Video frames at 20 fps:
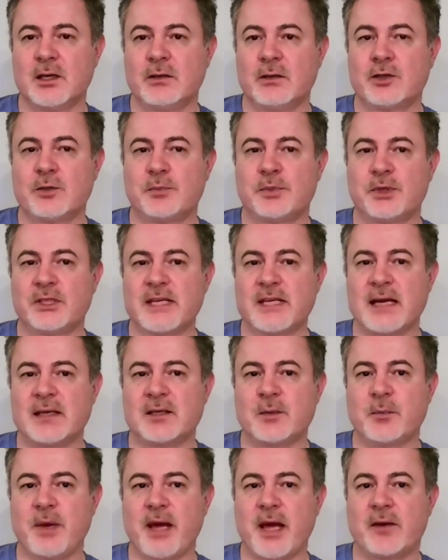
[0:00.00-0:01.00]
to protect
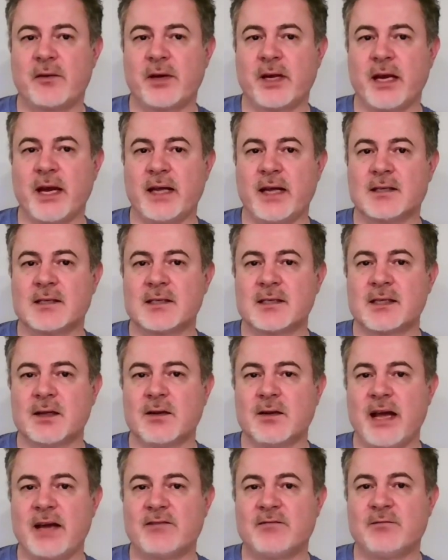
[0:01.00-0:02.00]
the battery and still
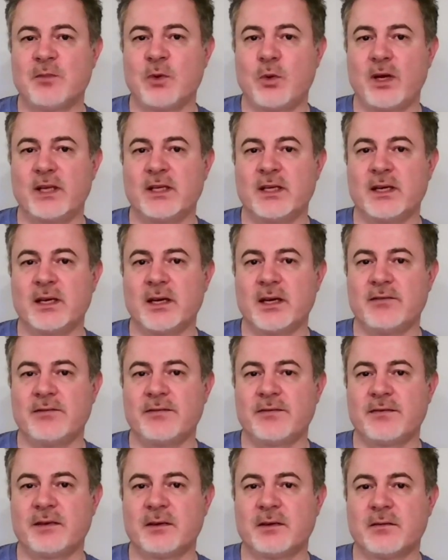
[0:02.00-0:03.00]
have more than
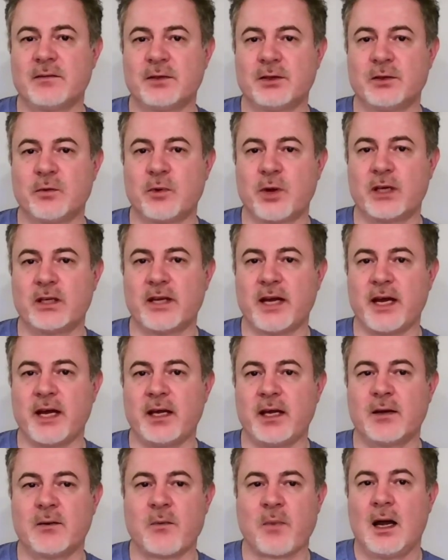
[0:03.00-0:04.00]
enough for the workday.
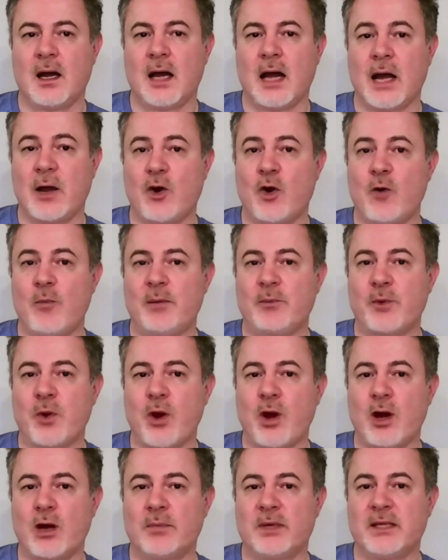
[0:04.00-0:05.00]
I hope I'm
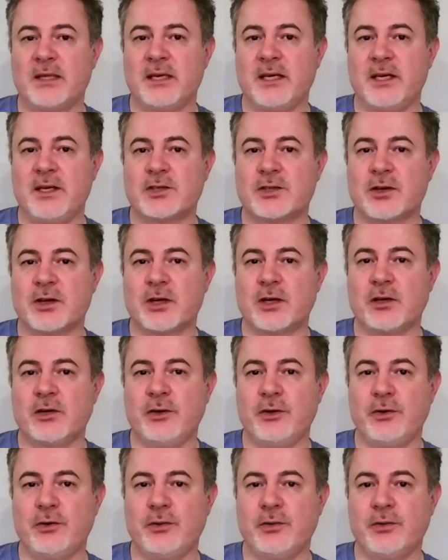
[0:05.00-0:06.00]
wrong, but these are
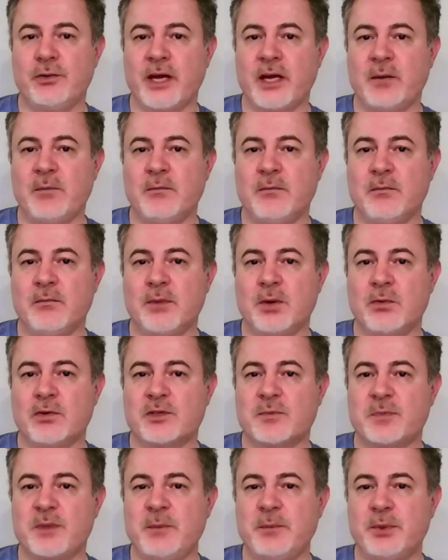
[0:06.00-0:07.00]
new and
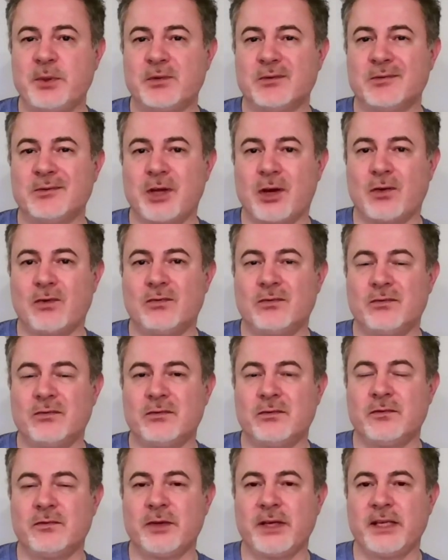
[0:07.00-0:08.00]
most people don't
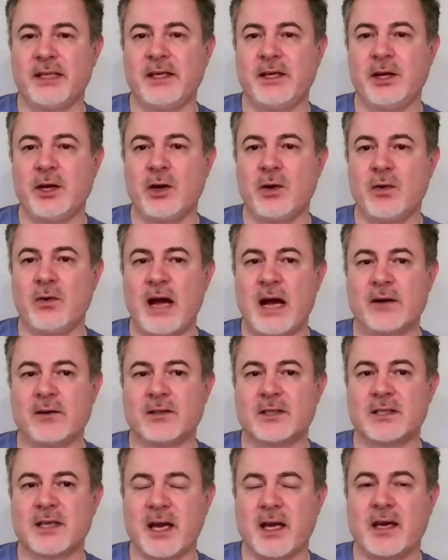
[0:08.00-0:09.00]
really know how to
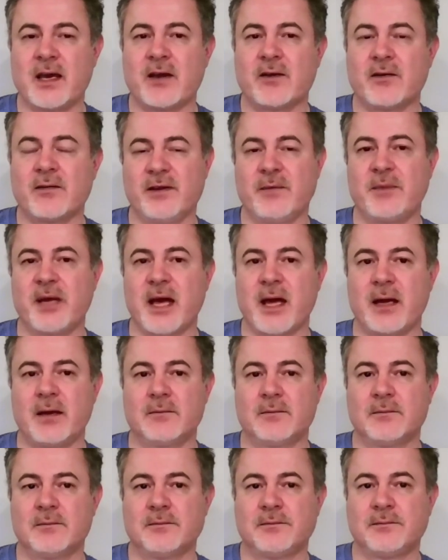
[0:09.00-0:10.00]
take care of them yet.
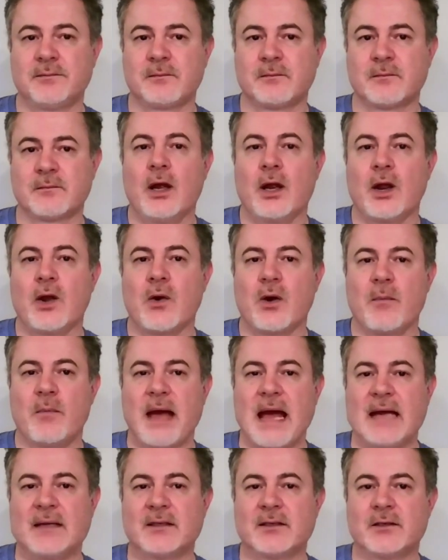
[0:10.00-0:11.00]
Going
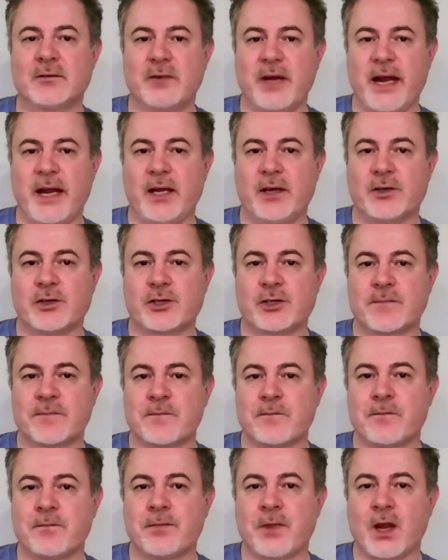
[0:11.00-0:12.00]
back to the range,
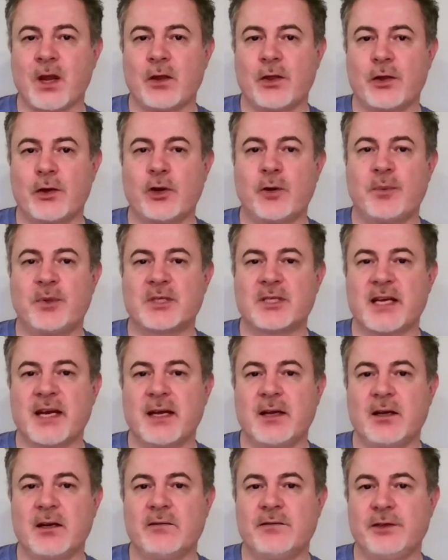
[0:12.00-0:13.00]

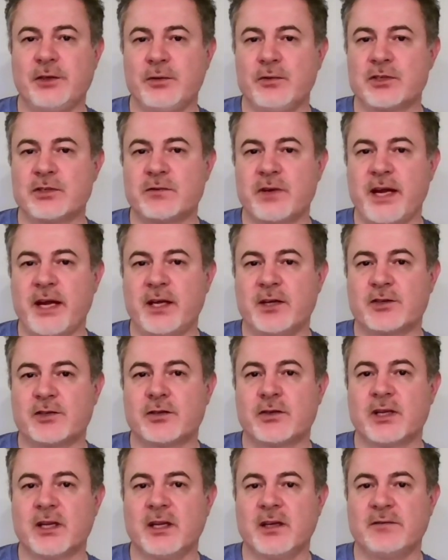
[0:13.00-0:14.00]
30% of use range to
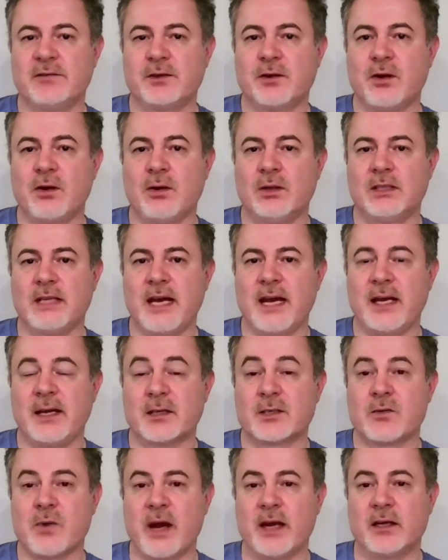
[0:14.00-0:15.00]
deliver all day
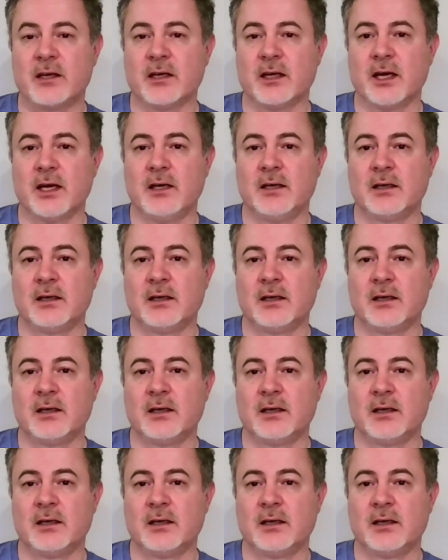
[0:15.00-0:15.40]
is quite good.